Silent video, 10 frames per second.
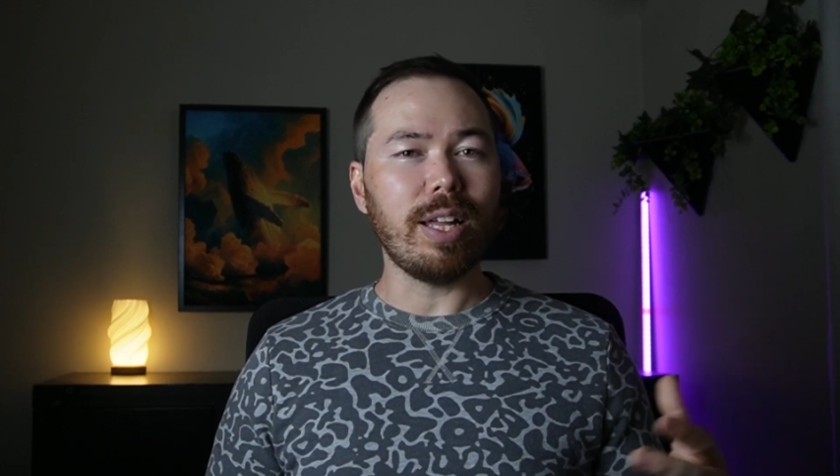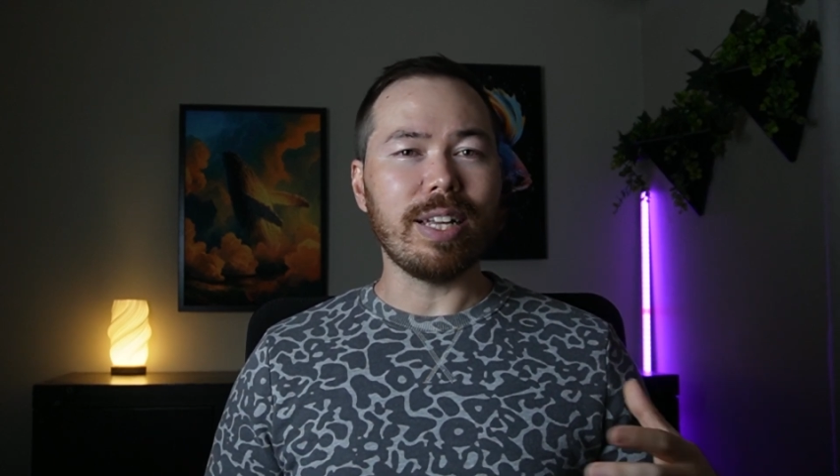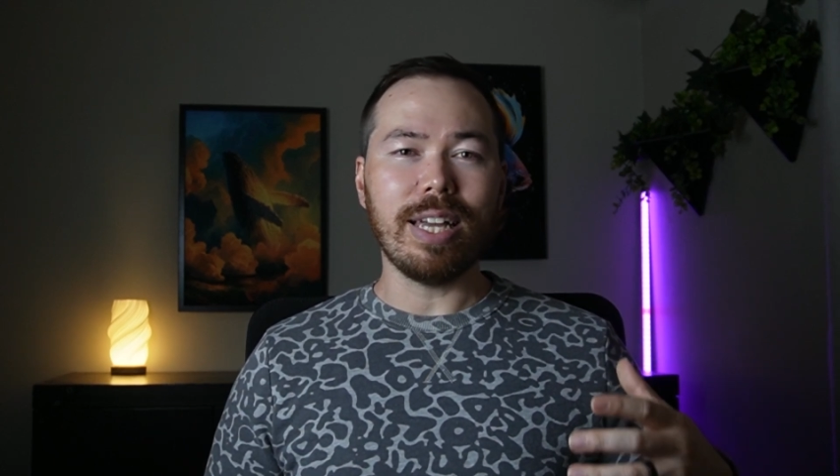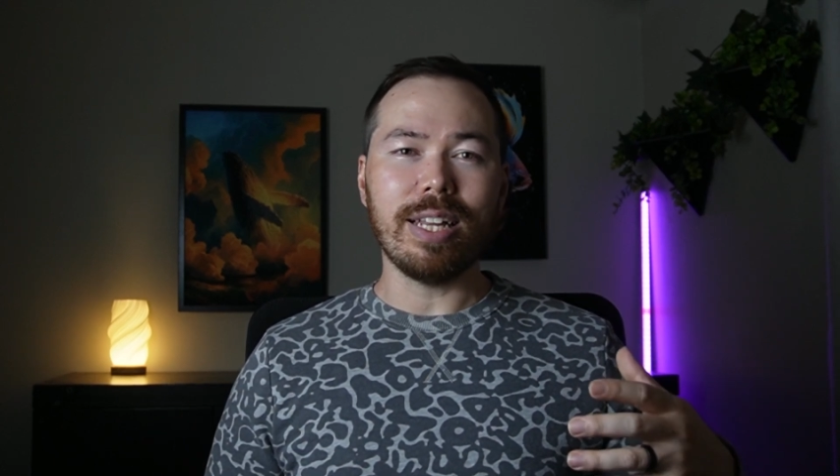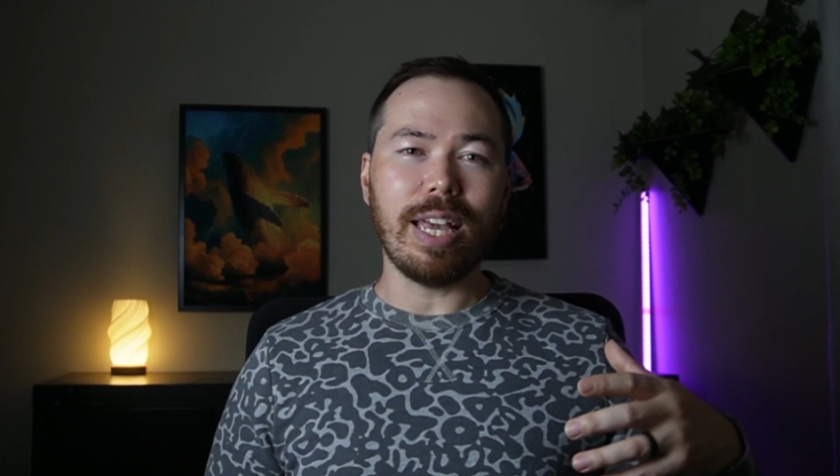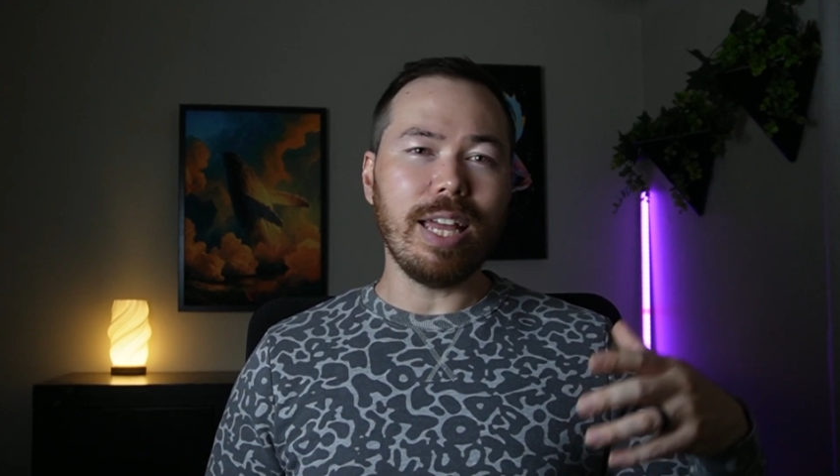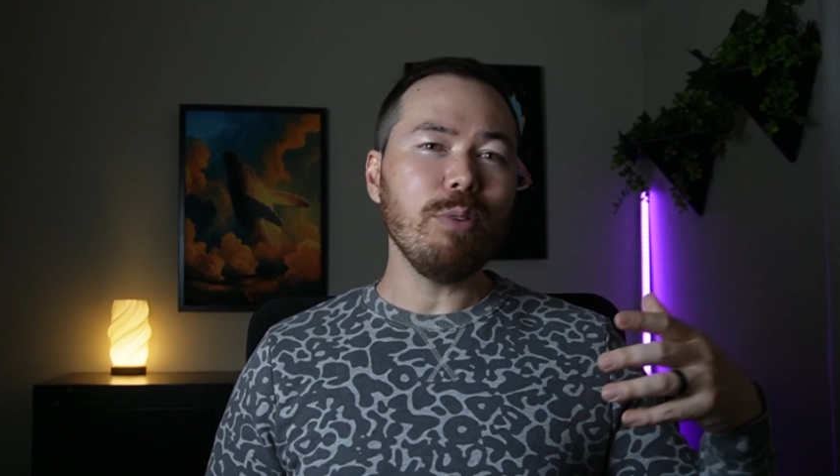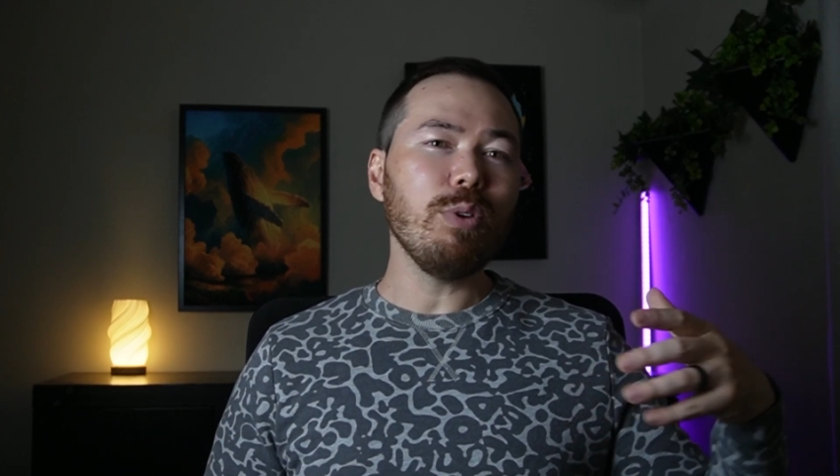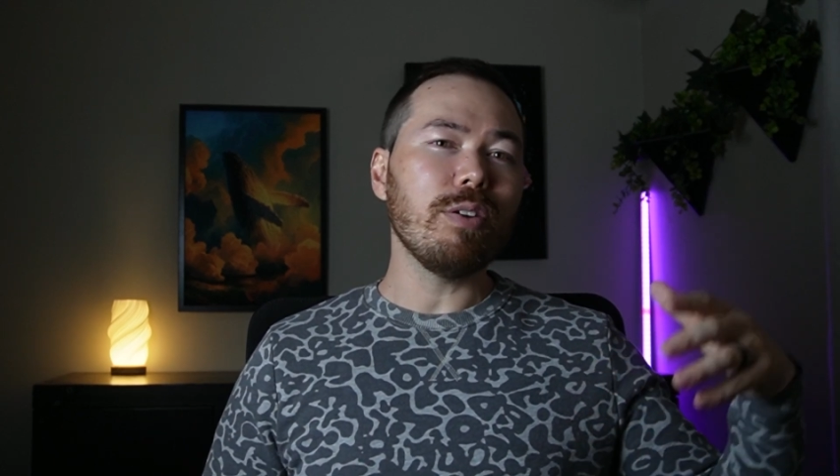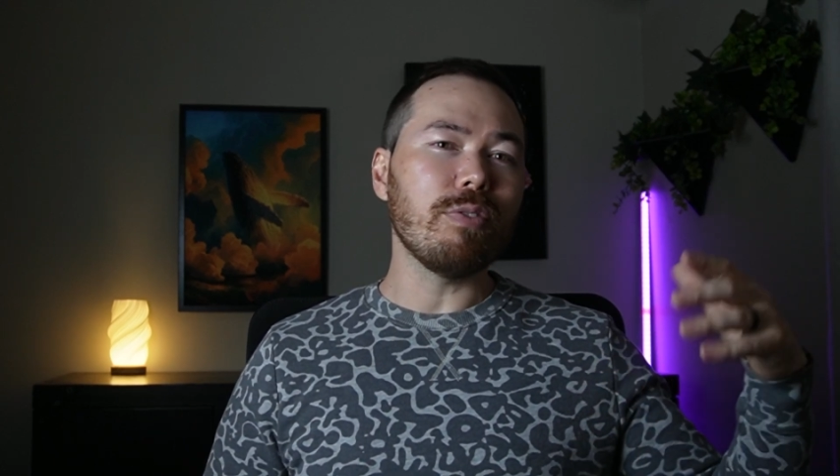are getting
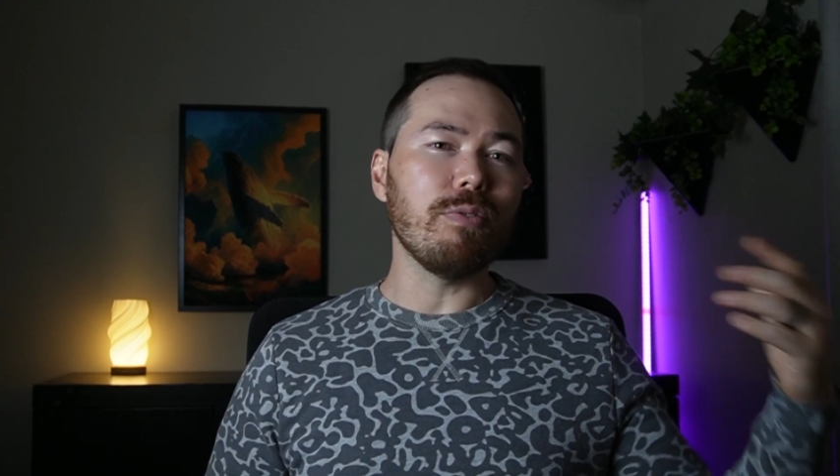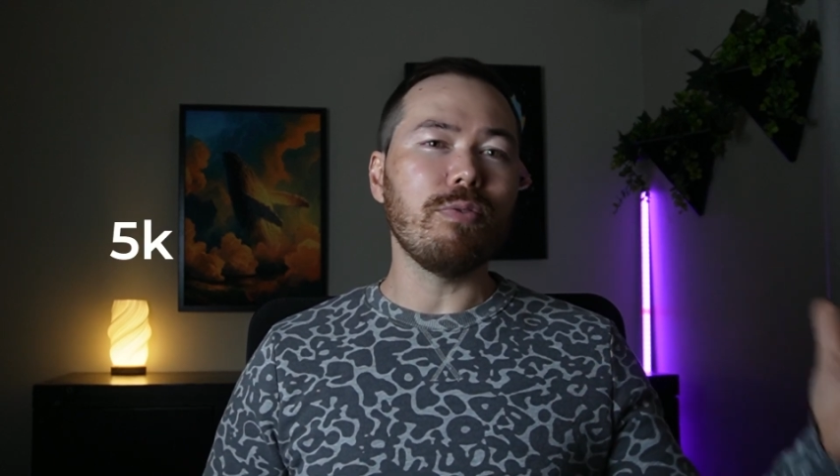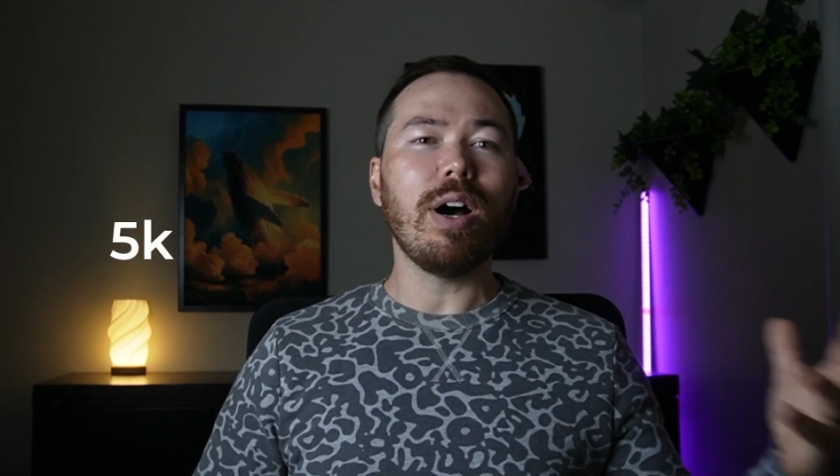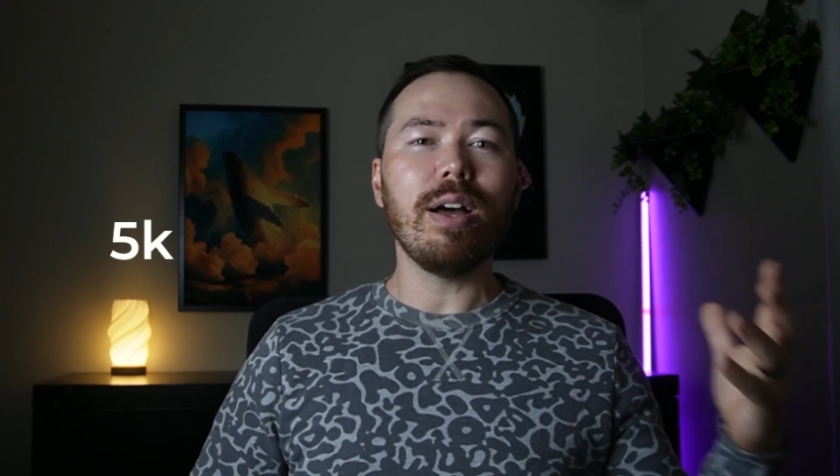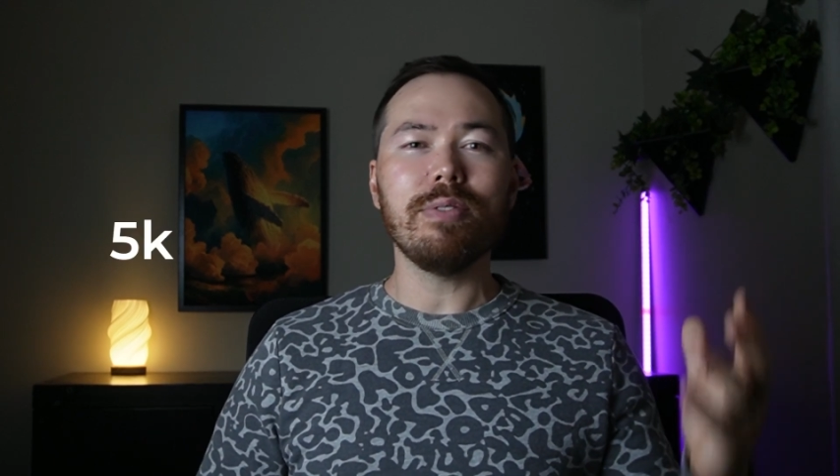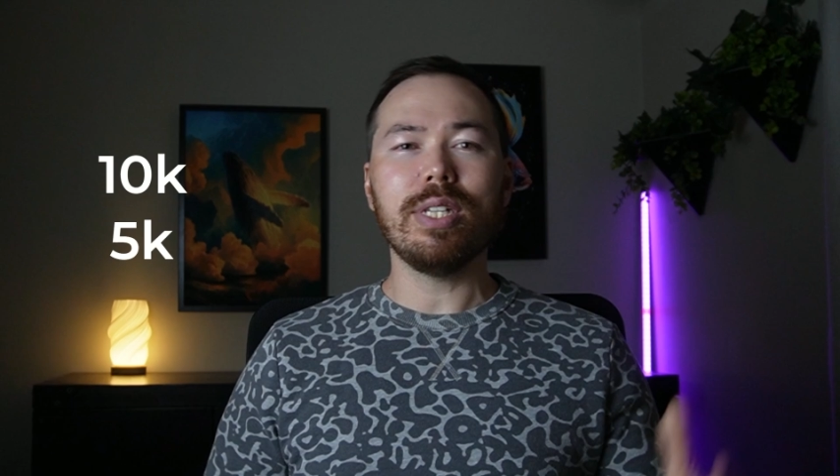anywhere from 5,